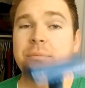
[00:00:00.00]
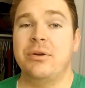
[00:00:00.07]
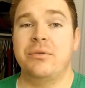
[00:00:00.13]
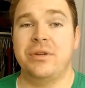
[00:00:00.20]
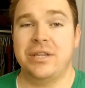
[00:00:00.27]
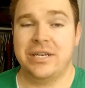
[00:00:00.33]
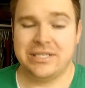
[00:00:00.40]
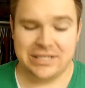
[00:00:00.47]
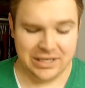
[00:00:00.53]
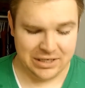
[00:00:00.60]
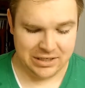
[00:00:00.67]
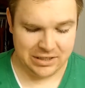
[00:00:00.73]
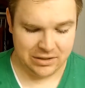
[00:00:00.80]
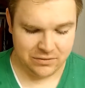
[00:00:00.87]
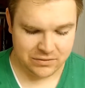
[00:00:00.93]
been really excited
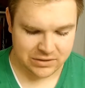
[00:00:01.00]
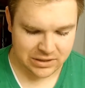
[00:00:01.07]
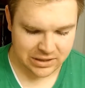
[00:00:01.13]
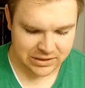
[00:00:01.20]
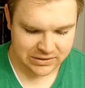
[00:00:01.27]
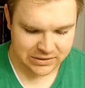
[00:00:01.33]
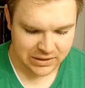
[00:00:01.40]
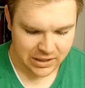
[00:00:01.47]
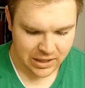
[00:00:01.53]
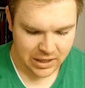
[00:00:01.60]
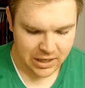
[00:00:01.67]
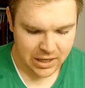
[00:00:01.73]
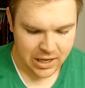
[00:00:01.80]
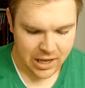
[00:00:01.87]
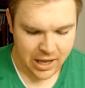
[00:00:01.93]
to use this.
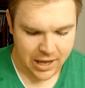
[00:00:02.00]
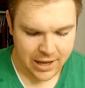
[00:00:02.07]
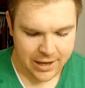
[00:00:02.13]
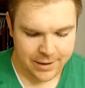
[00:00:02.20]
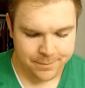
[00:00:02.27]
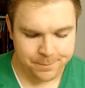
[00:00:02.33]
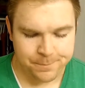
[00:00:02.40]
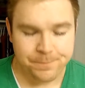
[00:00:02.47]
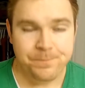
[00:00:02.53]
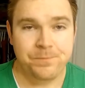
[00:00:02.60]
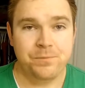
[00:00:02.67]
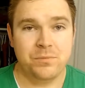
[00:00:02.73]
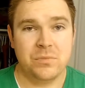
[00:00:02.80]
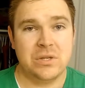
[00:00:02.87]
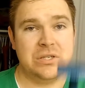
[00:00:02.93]
Um,
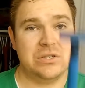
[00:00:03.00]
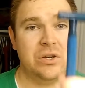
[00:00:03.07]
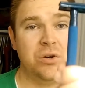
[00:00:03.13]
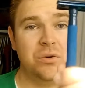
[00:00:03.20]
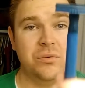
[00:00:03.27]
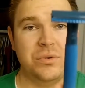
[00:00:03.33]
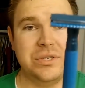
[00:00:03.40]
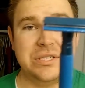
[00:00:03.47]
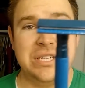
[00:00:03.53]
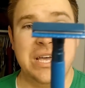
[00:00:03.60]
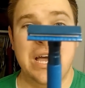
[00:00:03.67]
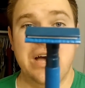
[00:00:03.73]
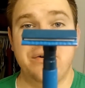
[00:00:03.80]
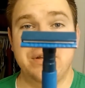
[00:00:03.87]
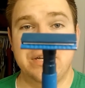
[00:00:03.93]
so we'll see
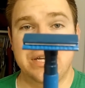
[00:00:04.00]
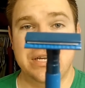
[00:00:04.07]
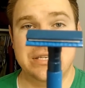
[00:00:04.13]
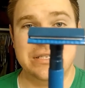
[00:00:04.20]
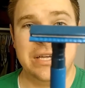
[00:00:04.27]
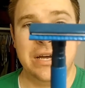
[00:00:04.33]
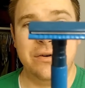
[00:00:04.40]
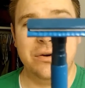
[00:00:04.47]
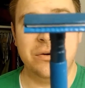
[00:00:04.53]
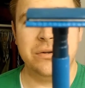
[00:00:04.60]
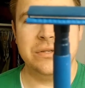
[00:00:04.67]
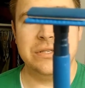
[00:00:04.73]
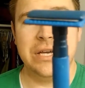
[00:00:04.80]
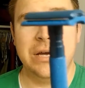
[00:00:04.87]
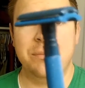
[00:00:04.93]
how it does, how it
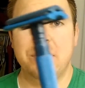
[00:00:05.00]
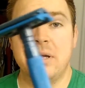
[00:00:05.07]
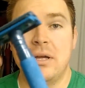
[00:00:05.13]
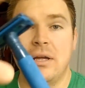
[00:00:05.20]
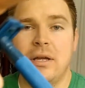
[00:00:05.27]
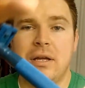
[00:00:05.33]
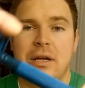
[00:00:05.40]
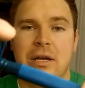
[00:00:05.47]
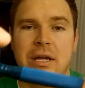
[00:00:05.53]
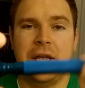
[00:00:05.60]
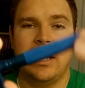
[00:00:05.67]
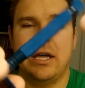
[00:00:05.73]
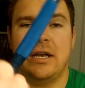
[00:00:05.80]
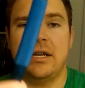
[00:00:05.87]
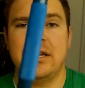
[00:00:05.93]
holds up.
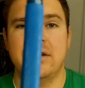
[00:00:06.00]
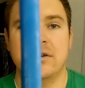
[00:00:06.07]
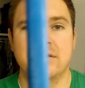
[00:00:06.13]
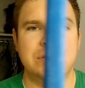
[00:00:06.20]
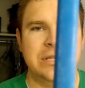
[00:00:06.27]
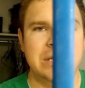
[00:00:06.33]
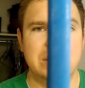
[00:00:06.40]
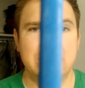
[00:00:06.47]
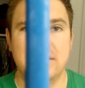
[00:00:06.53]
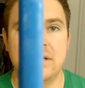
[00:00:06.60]
Again, here's the